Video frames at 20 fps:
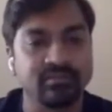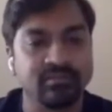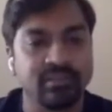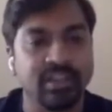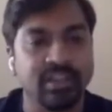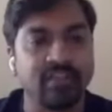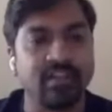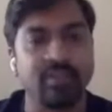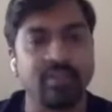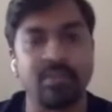
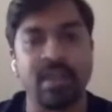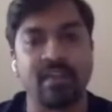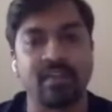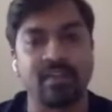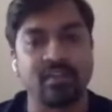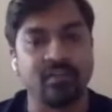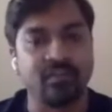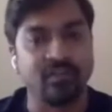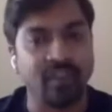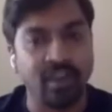given
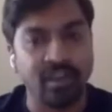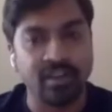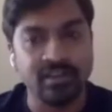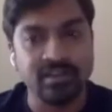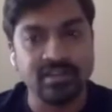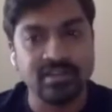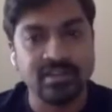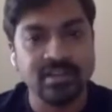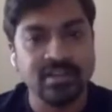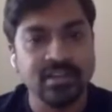massive
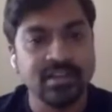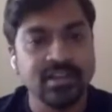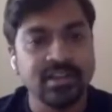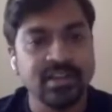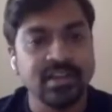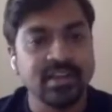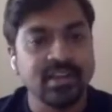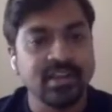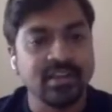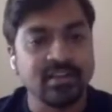fines
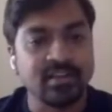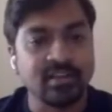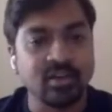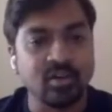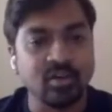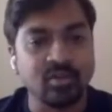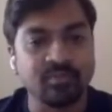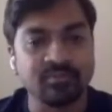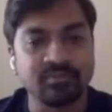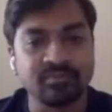
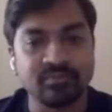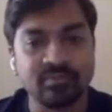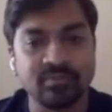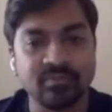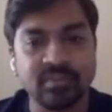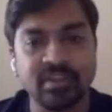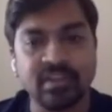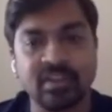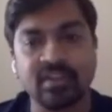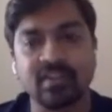so
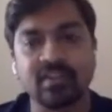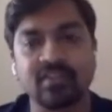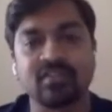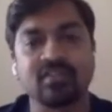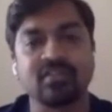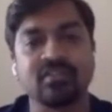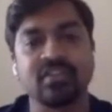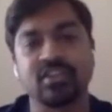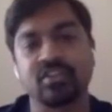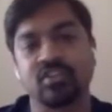this
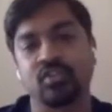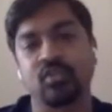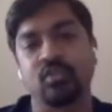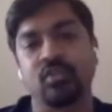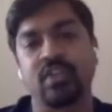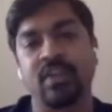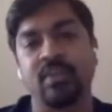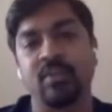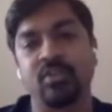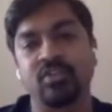is just
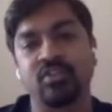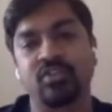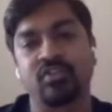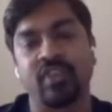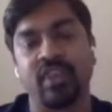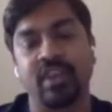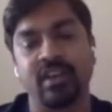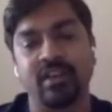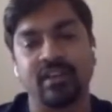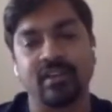to
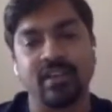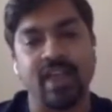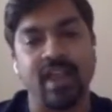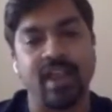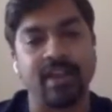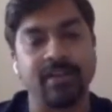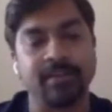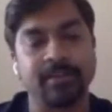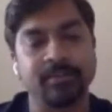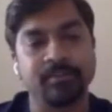demonstrate
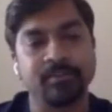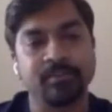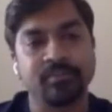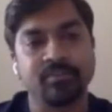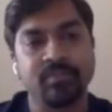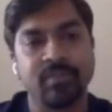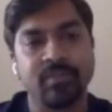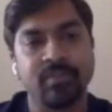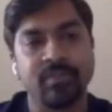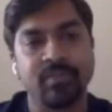that
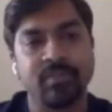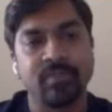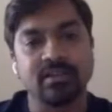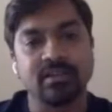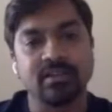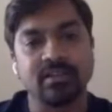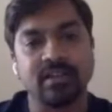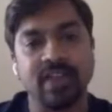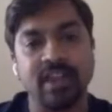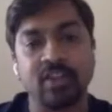
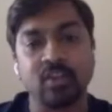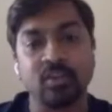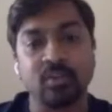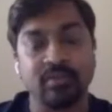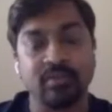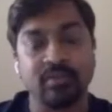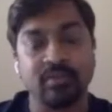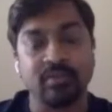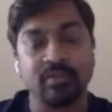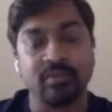right to
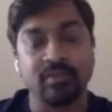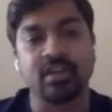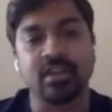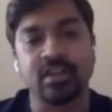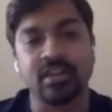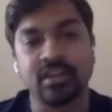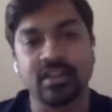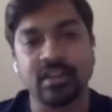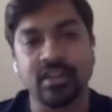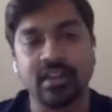be
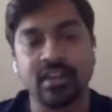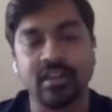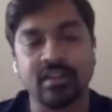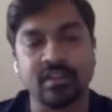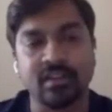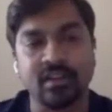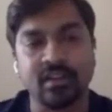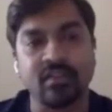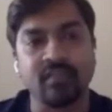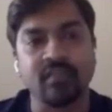forgotten
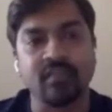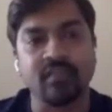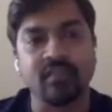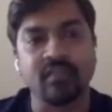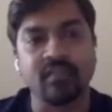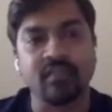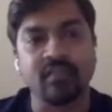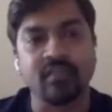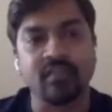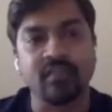is a
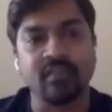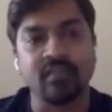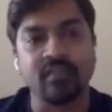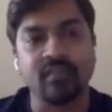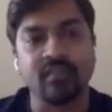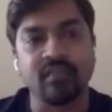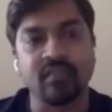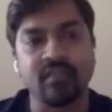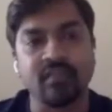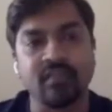
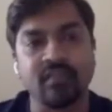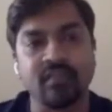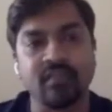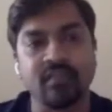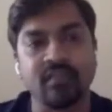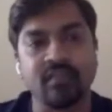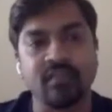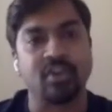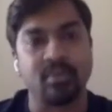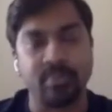
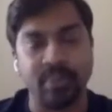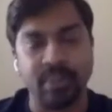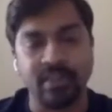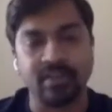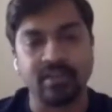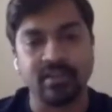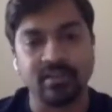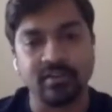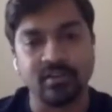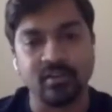
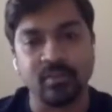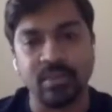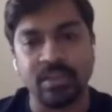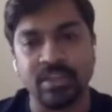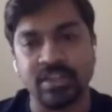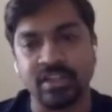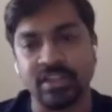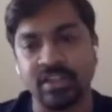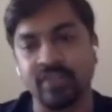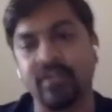topic
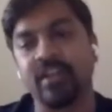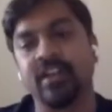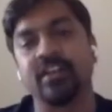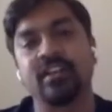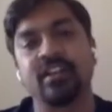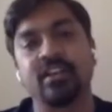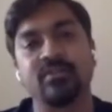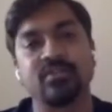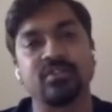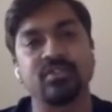especially when
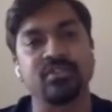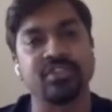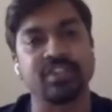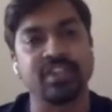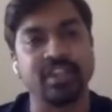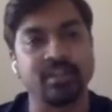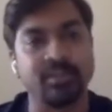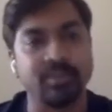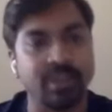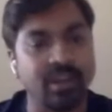it comes to
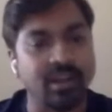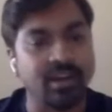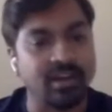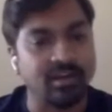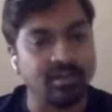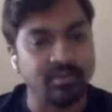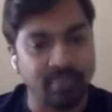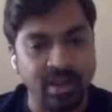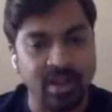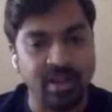gdpr
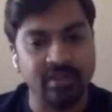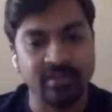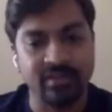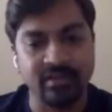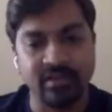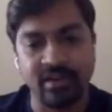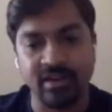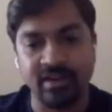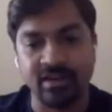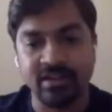
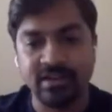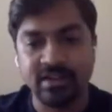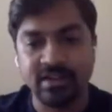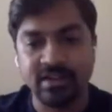compliance right